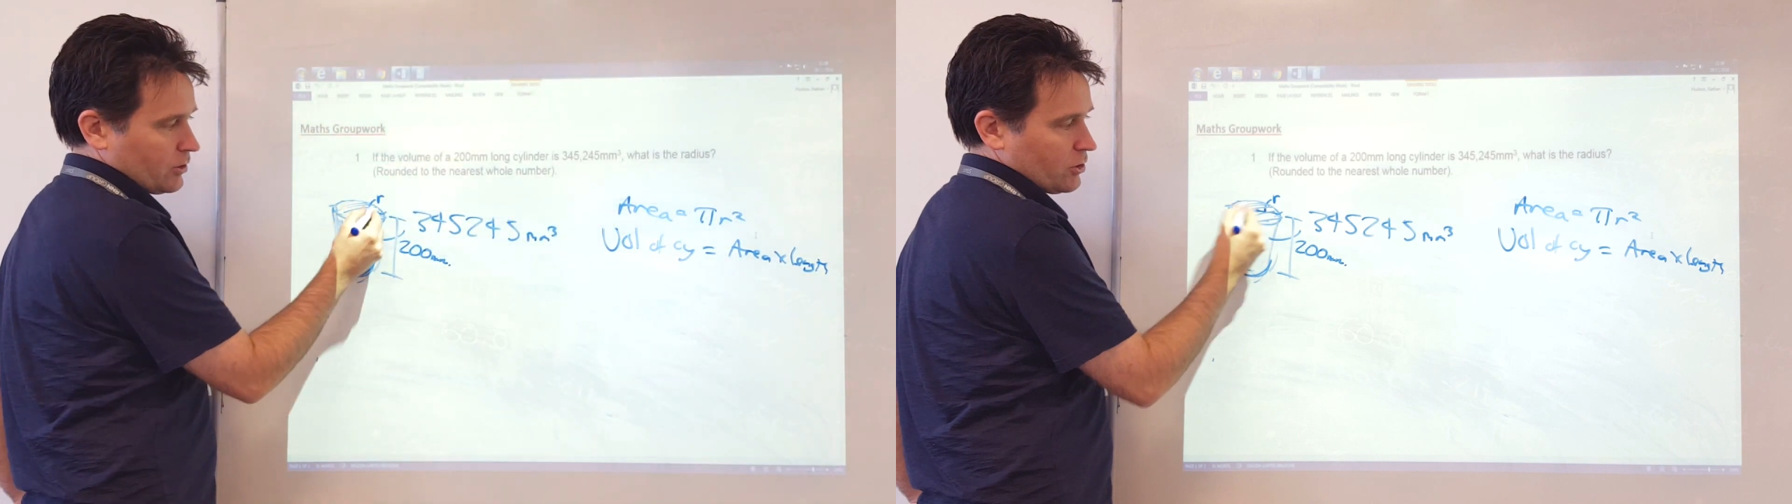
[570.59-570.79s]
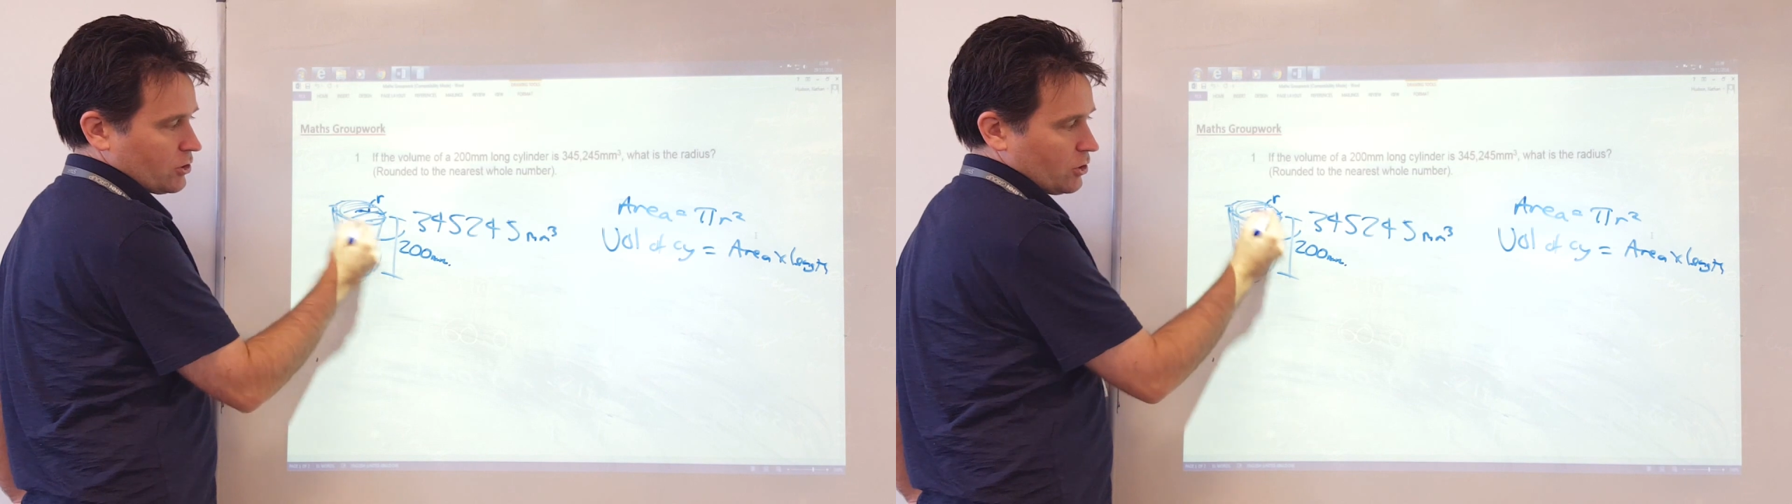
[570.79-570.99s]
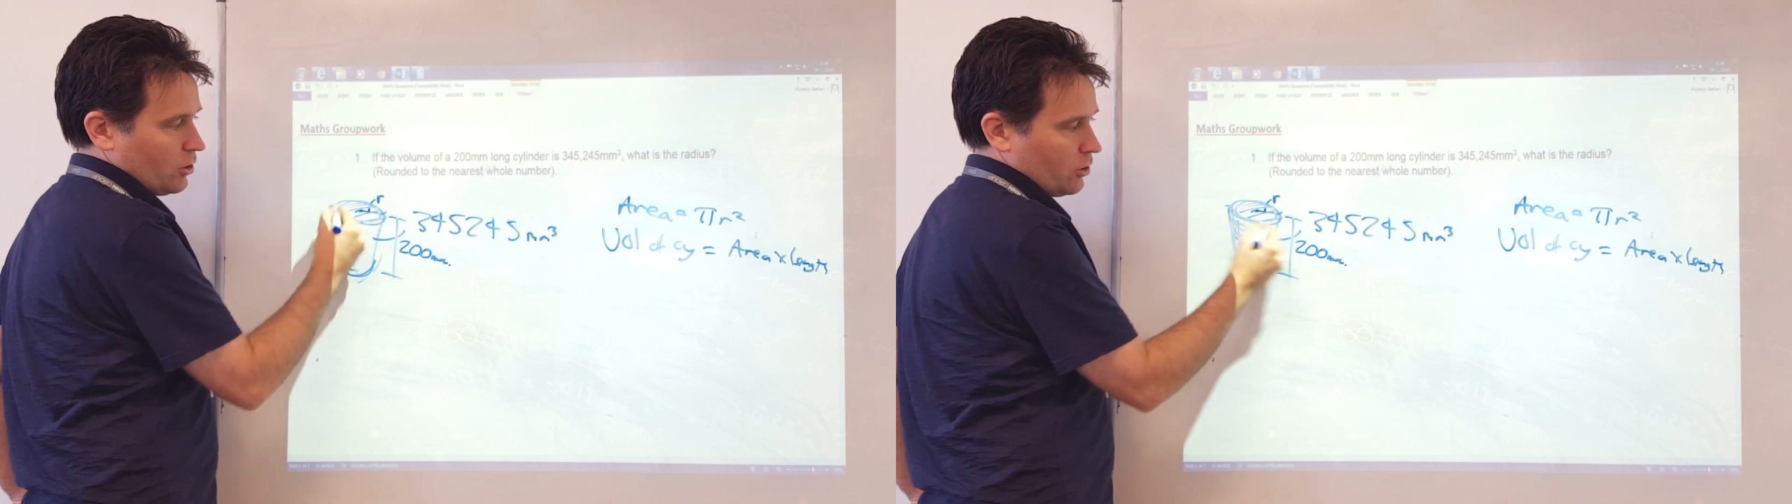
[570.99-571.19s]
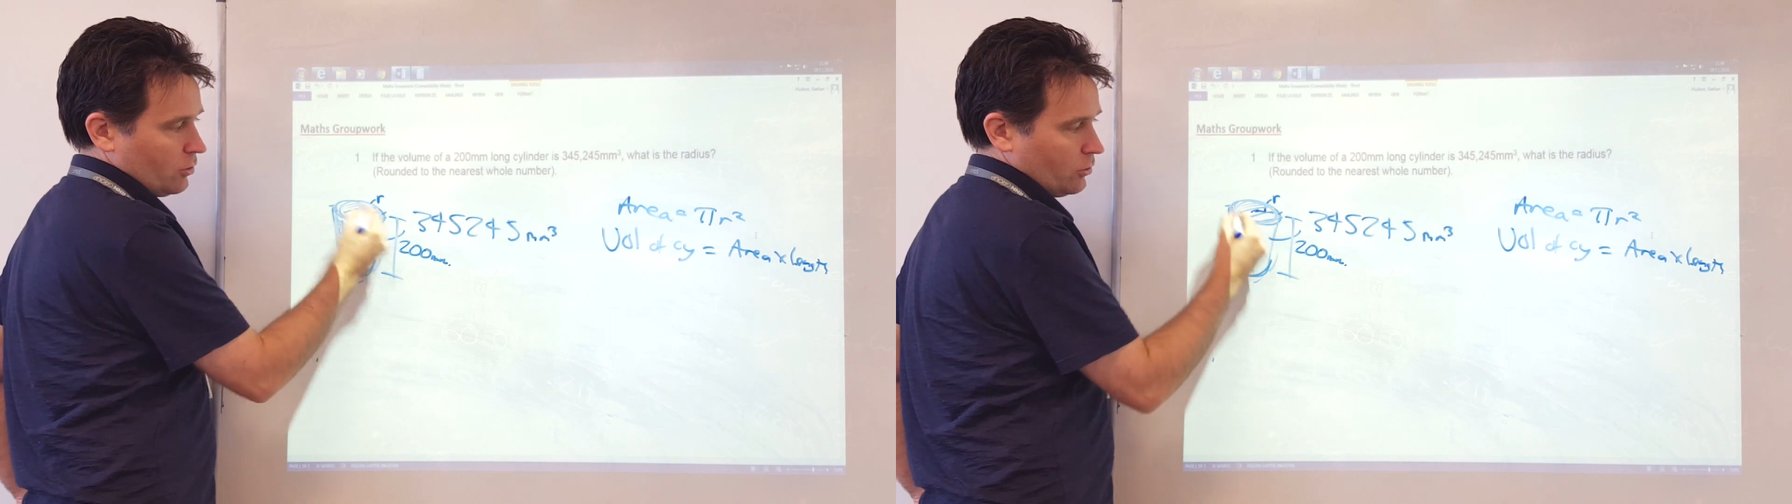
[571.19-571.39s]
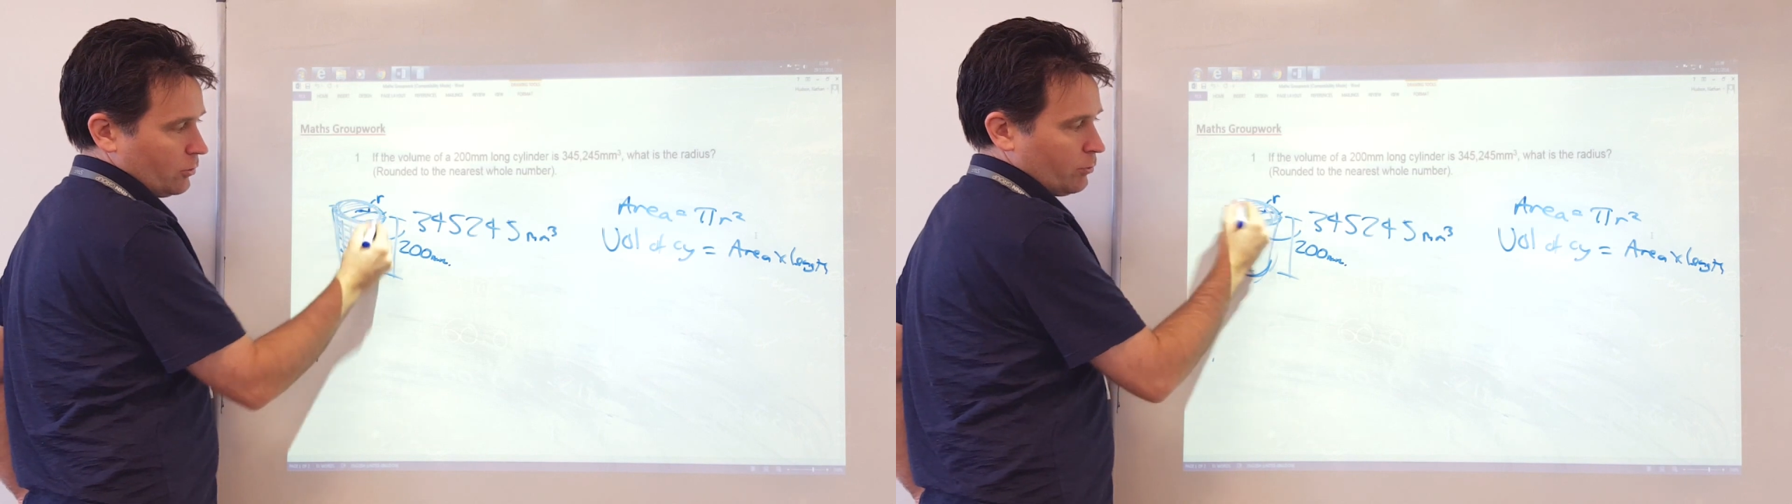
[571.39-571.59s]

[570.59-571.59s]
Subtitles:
the circle